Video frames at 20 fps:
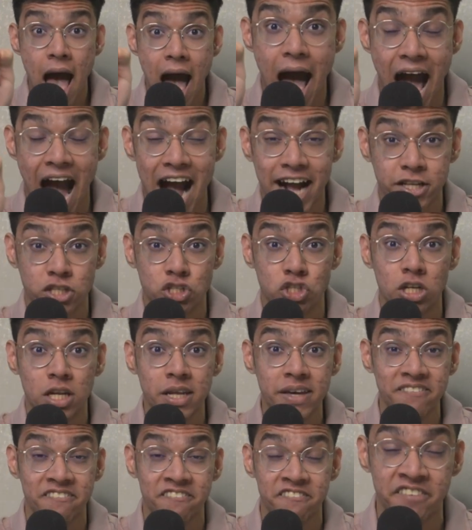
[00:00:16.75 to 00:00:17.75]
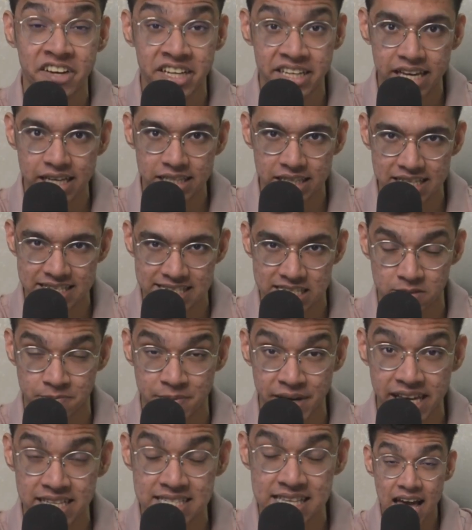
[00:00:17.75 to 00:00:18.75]
actually winning these
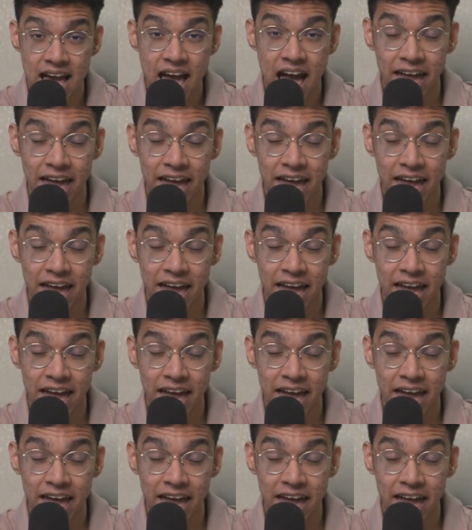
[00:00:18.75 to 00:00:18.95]
debates